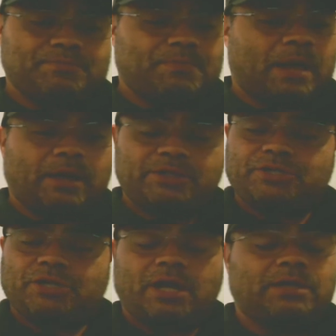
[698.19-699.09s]
hot
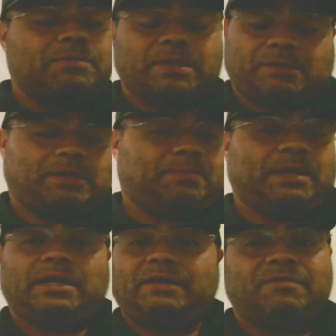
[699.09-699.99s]
shot, and he
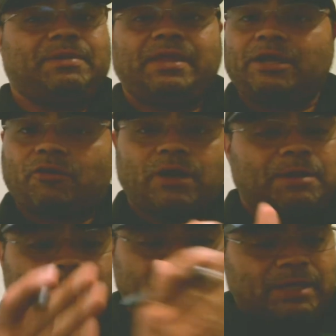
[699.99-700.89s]
might not even be that
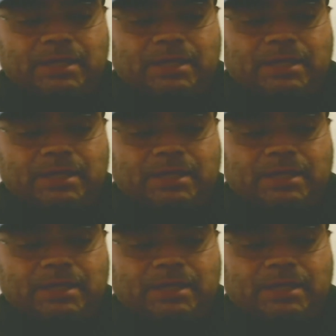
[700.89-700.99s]
great. But